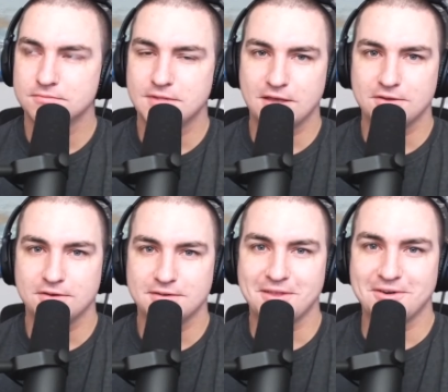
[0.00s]
now
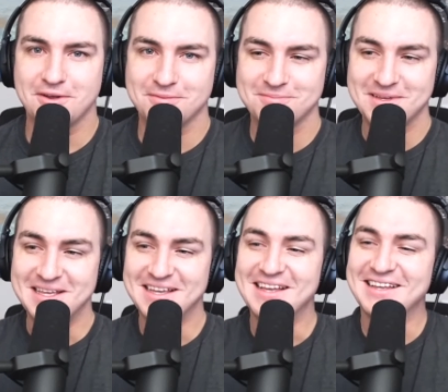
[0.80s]
they're all
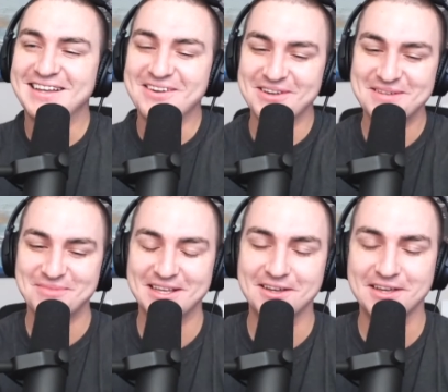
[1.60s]
going to
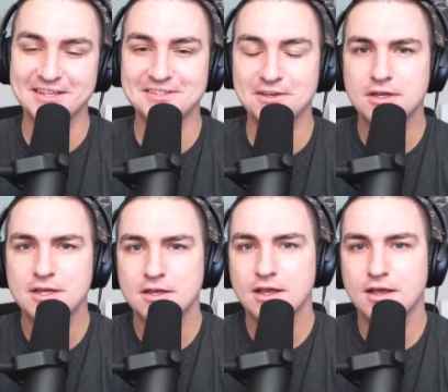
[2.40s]
blank. Okay, so
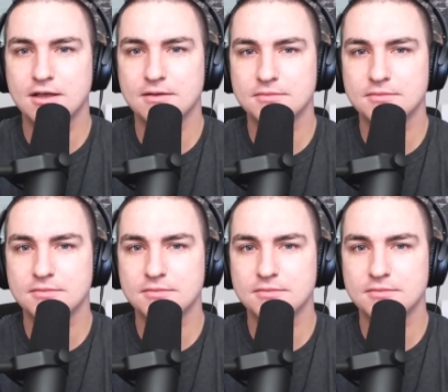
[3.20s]
tell